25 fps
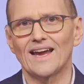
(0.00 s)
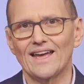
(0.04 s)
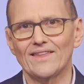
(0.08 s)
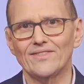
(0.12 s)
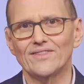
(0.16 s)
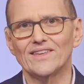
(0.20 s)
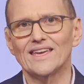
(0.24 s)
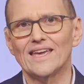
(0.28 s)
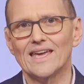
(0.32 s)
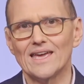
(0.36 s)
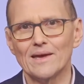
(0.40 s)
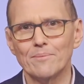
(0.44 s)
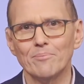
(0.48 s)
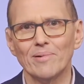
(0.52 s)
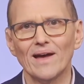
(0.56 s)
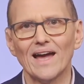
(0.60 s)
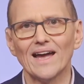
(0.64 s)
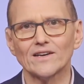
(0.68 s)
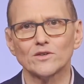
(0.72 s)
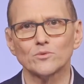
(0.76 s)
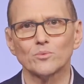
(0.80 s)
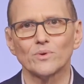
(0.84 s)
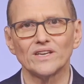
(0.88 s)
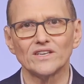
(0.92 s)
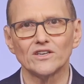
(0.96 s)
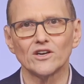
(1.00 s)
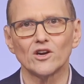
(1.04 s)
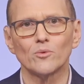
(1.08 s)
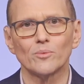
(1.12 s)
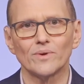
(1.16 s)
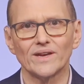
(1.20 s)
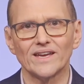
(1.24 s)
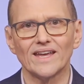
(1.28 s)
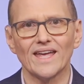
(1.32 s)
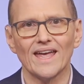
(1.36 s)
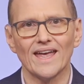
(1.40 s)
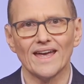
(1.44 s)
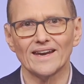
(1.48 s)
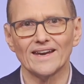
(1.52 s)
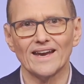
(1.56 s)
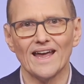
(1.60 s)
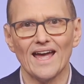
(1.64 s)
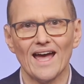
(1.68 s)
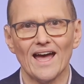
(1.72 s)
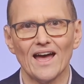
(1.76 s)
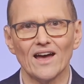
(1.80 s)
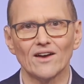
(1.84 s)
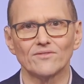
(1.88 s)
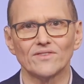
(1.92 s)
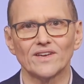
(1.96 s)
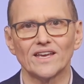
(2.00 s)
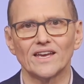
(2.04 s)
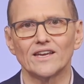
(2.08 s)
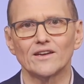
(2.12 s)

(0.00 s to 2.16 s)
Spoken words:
and the impact we know we can have,